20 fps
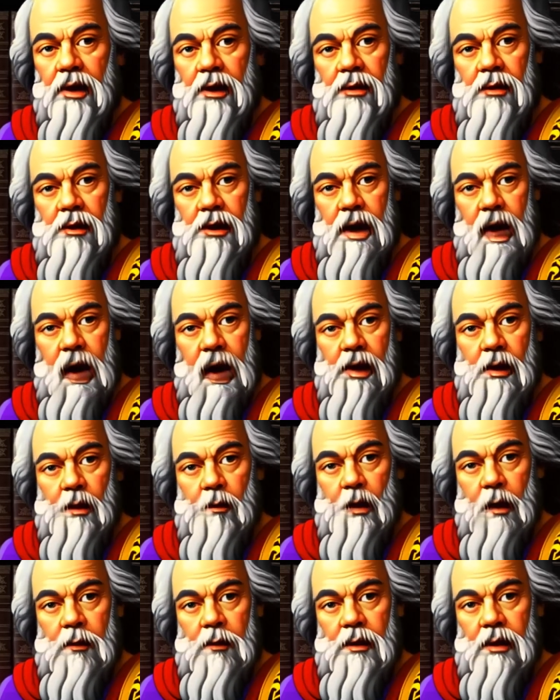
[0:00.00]
They are
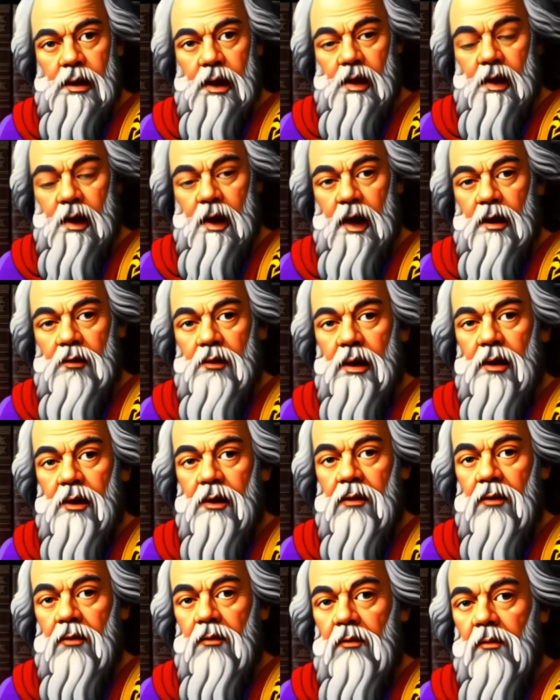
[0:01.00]
reminding you to
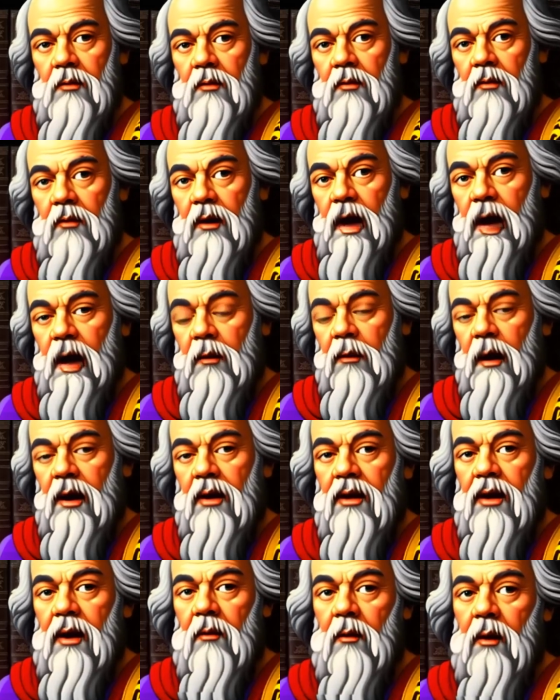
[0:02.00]
establish stable
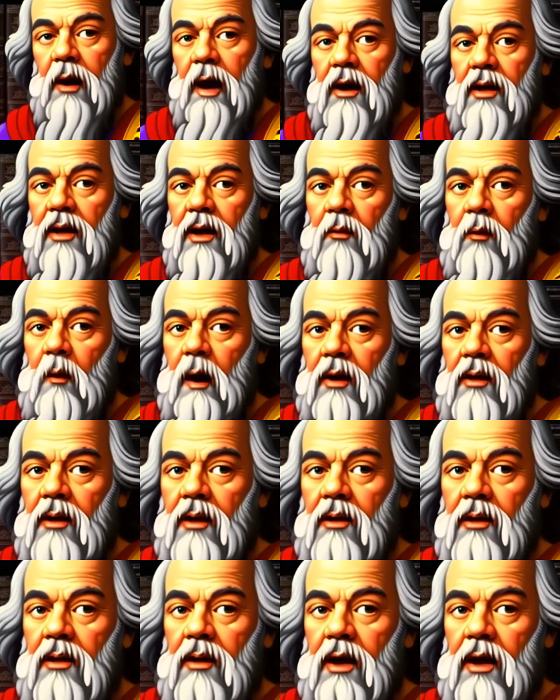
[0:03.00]
foundations, be diligent